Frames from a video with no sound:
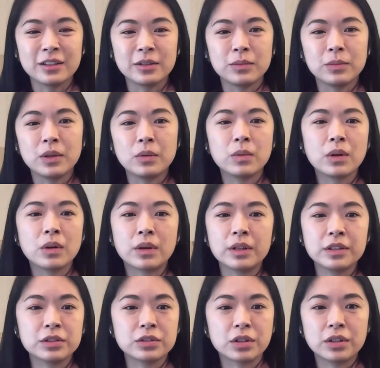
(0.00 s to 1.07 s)
And we
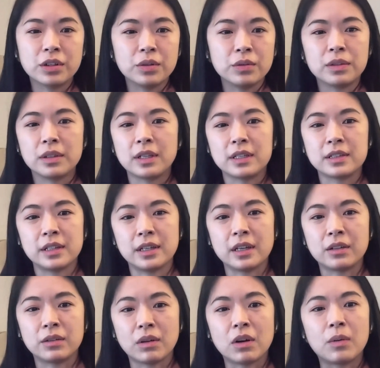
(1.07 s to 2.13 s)
already started to utilize
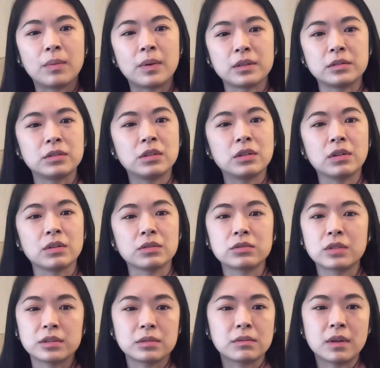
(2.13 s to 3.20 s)
AI to help us to
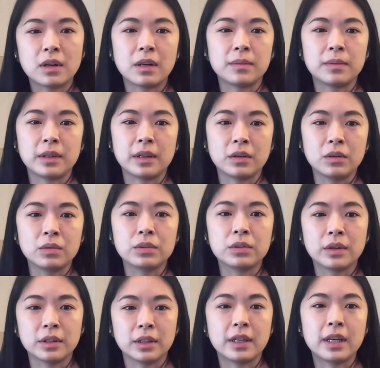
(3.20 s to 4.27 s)
transcribe like
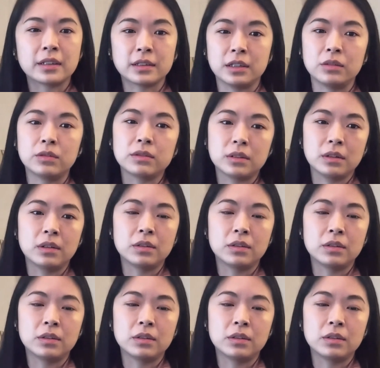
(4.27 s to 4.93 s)
audio and the text into